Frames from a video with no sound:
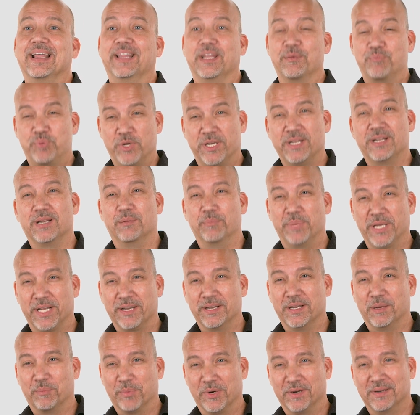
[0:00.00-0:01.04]
And they put in a
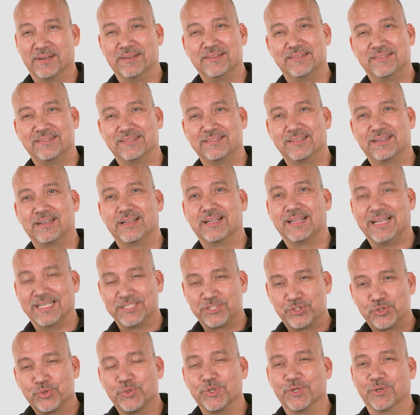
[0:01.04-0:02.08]
big number.
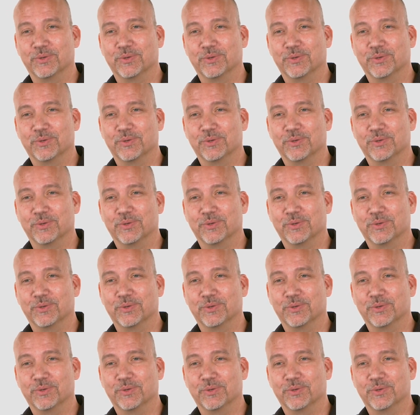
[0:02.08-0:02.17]
That's